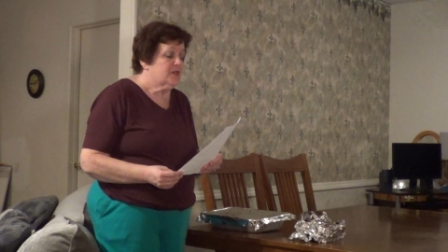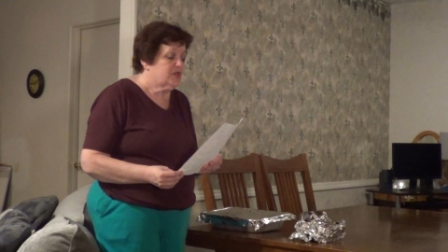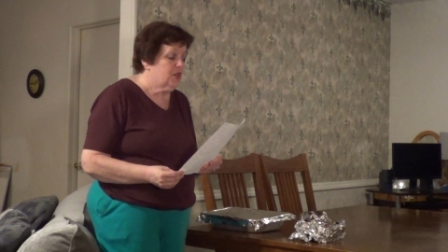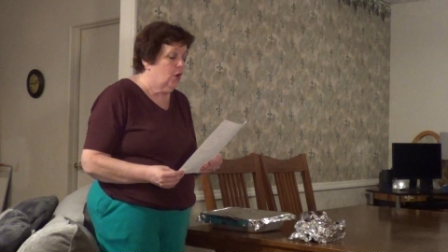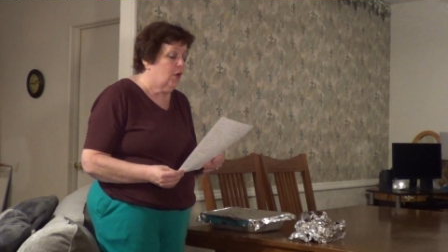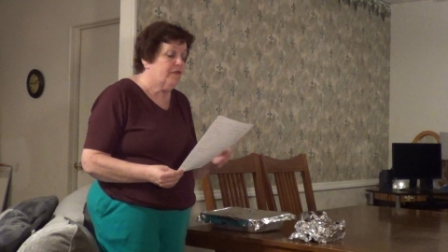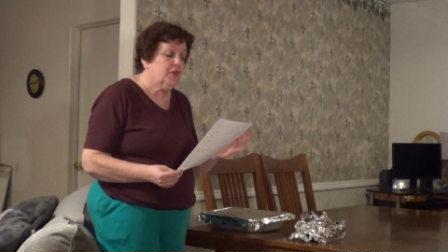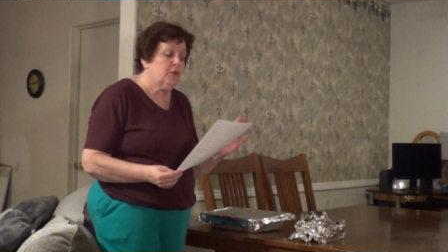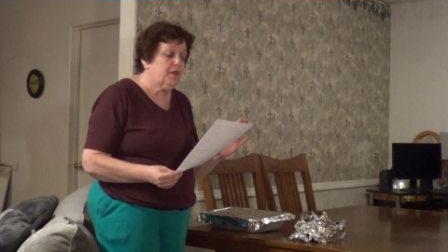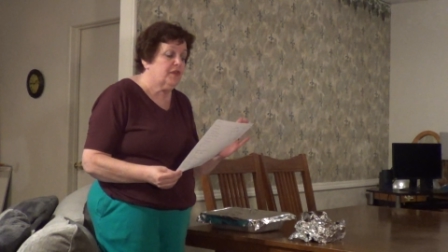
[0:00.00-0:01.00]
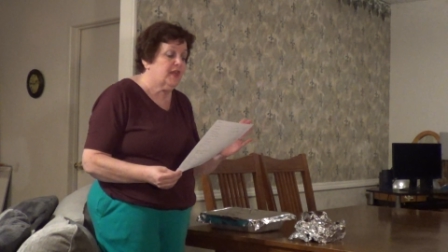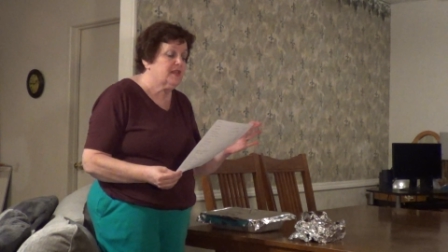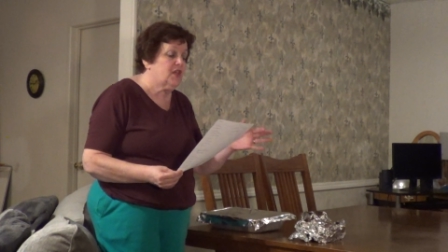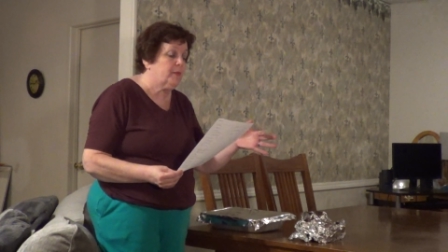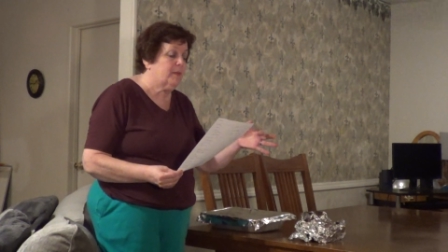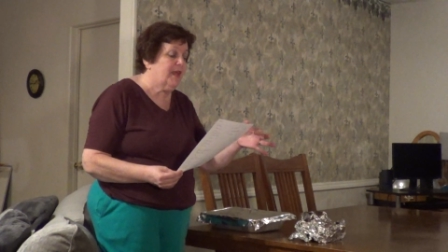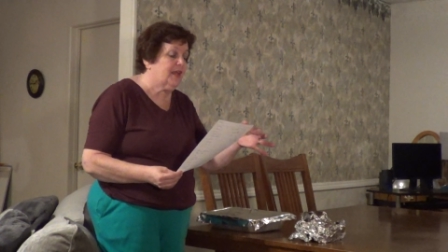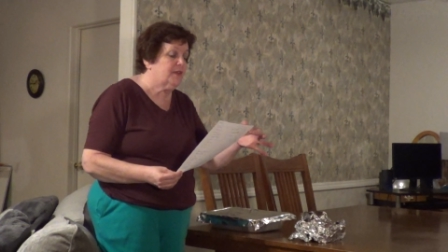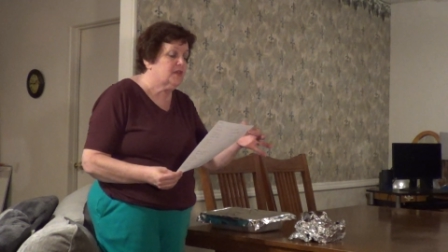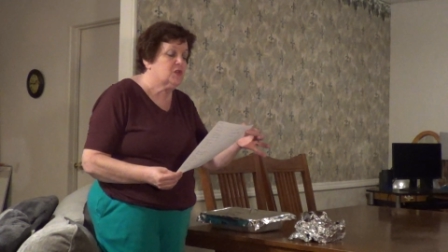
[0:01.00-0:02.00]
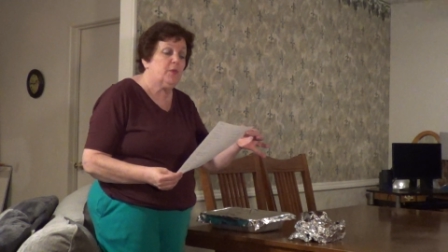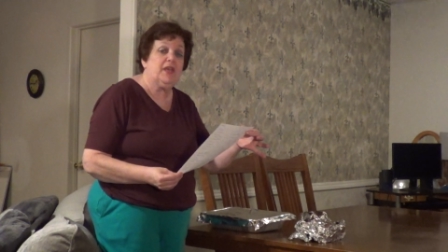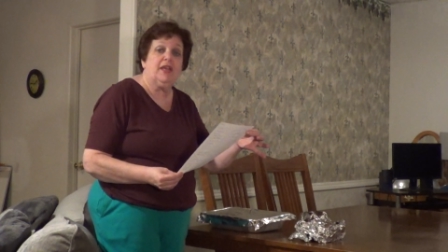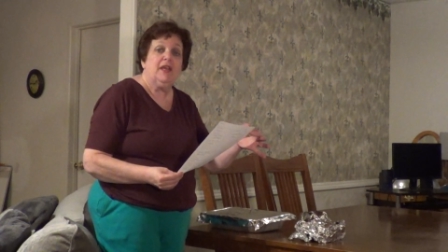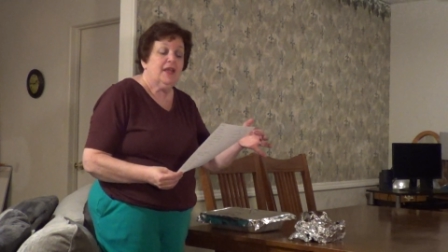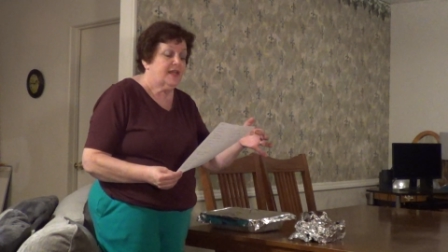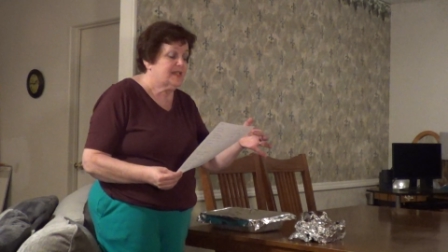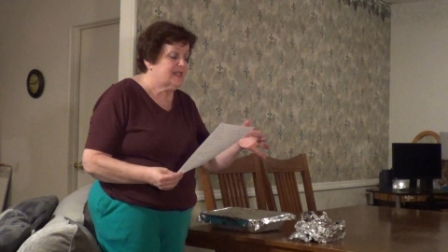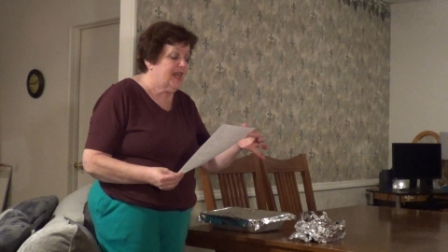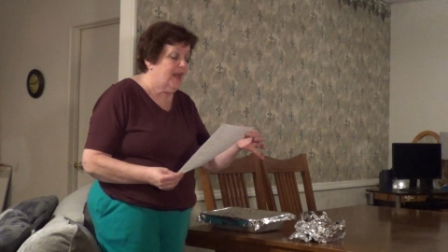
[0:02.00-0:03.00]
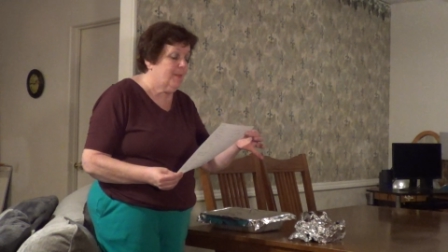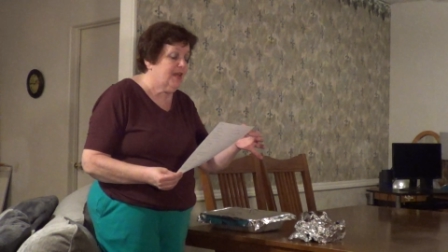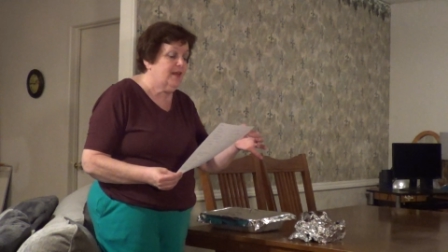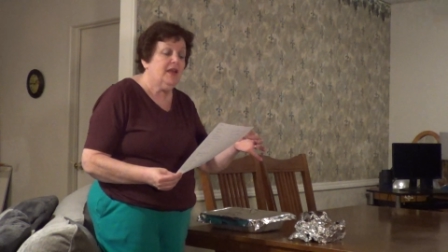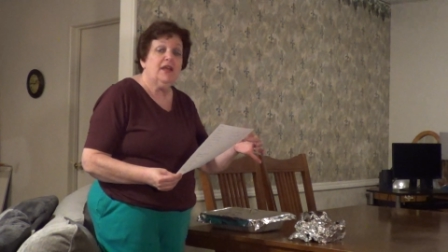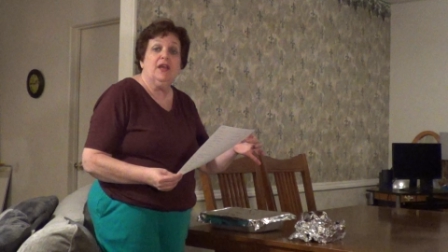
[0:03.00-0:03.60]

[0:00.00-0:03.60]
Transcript: So a few of the things I'll be making this week is salmon,